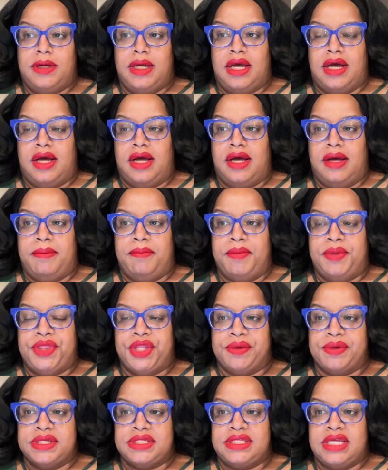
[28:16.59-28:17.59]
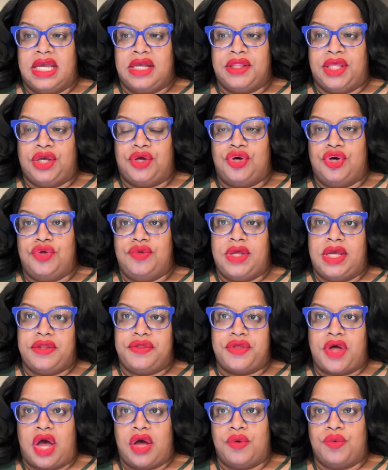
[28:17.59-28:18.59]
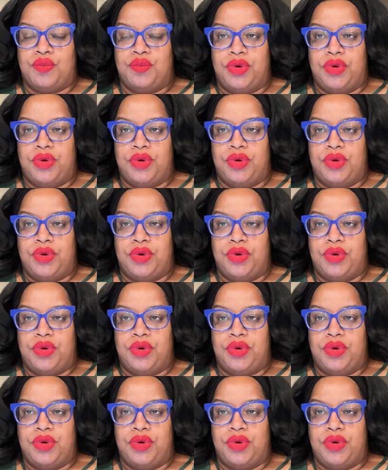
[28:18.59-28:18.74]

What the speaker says: and they were saying, who they thought